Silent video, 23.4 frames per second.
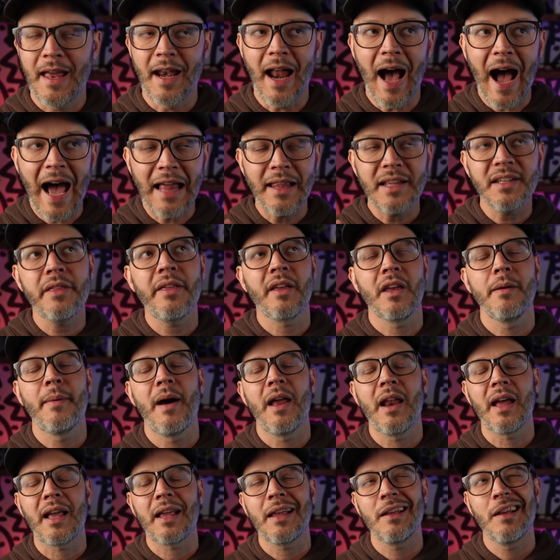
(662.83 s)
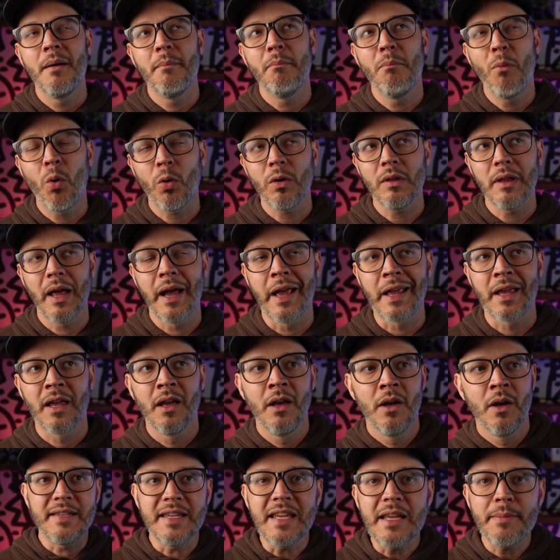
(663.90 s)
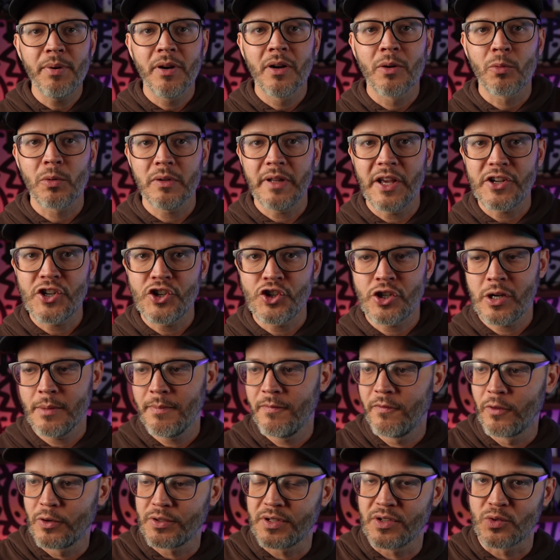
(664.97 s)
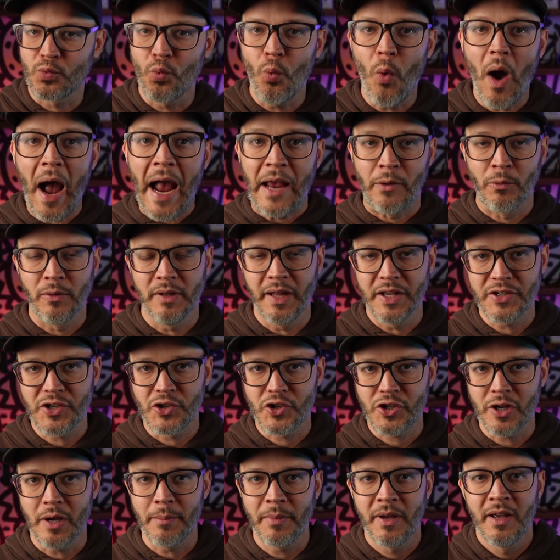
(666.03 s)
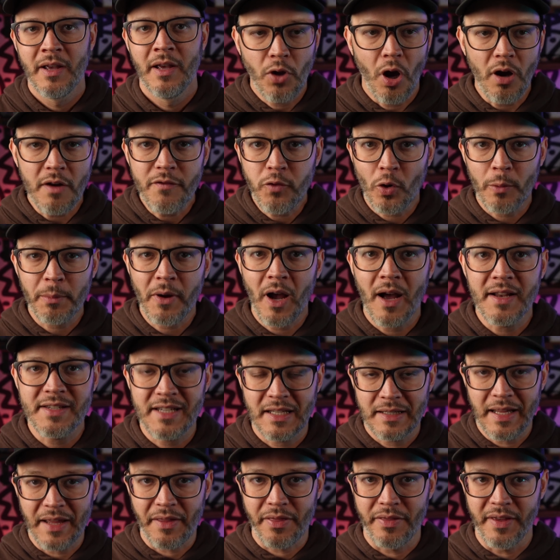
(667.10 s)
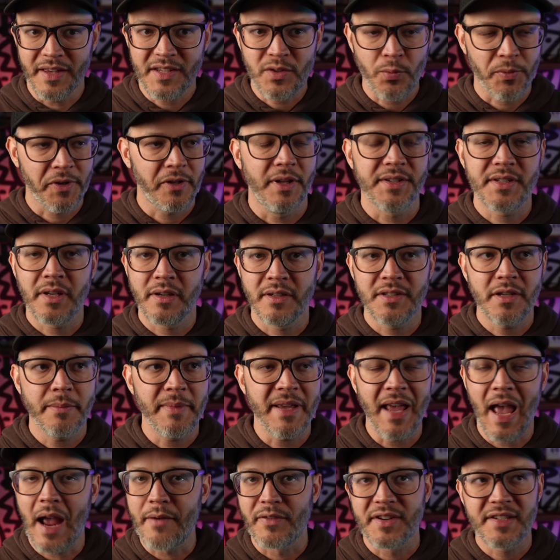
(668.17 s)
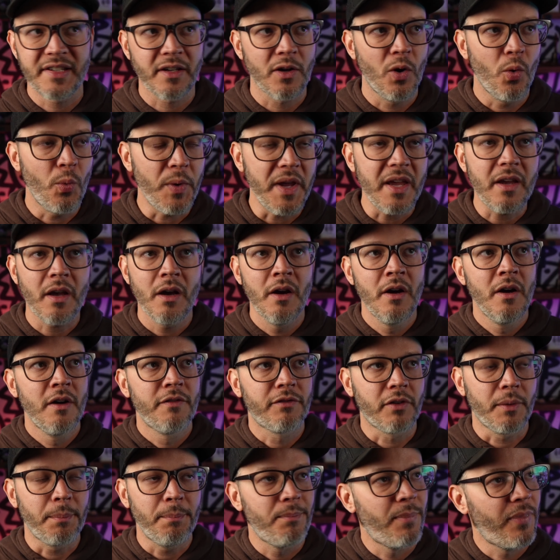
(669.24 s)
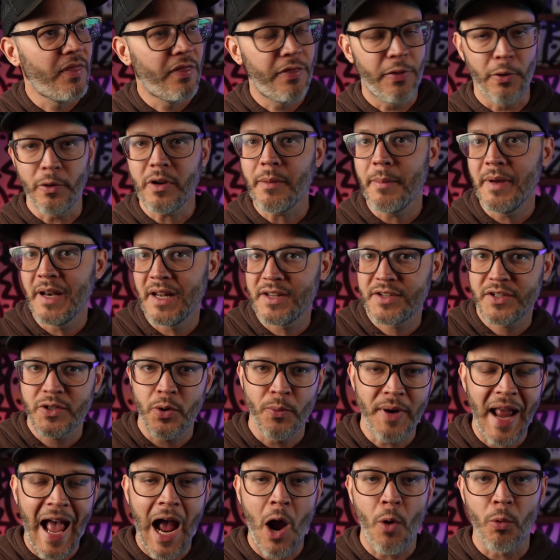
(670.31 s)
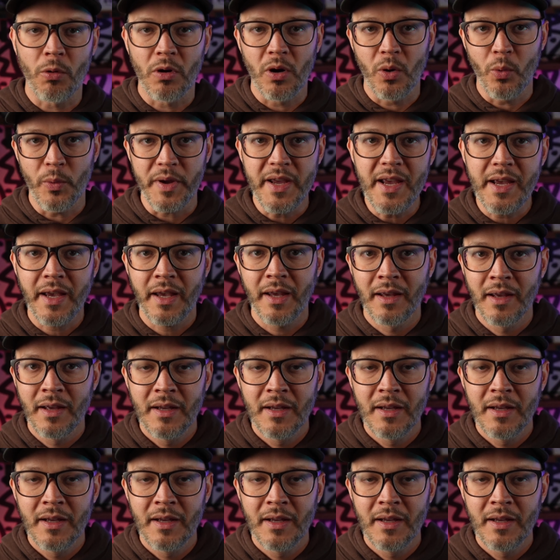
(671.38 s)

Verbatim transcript: And I like to think about it more like deep relationship versus wide relationship. Long form content like this, where you're listening to me every single week for thirty minutes to an hour a week,